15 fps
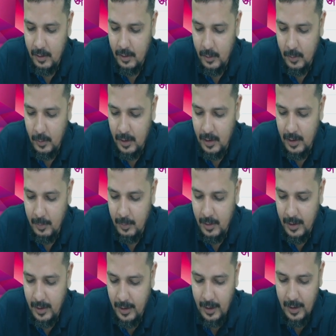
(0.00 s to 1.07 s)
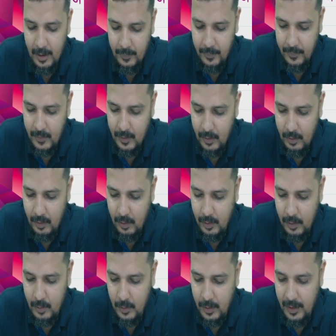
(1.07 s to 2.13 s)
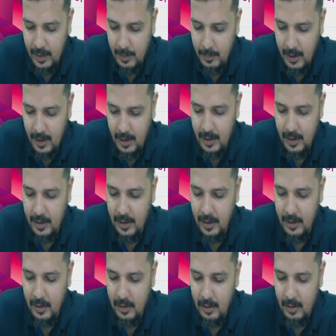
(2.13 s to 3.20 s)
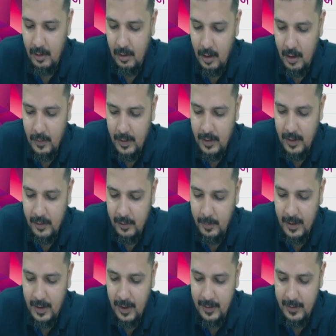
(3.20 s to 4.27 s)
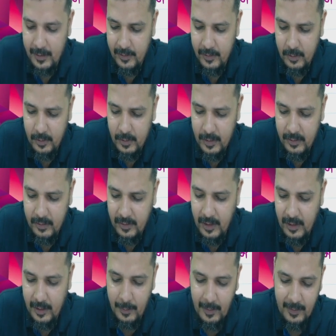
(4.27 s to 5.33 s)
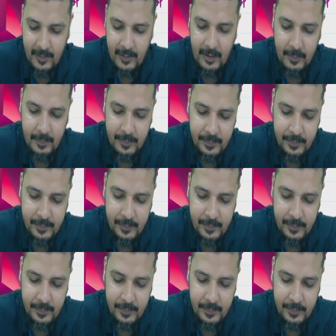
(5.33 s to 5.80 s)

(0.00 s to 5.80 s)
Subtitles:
12AA or 12AB entity, or whether it is by others. So it still remains the same.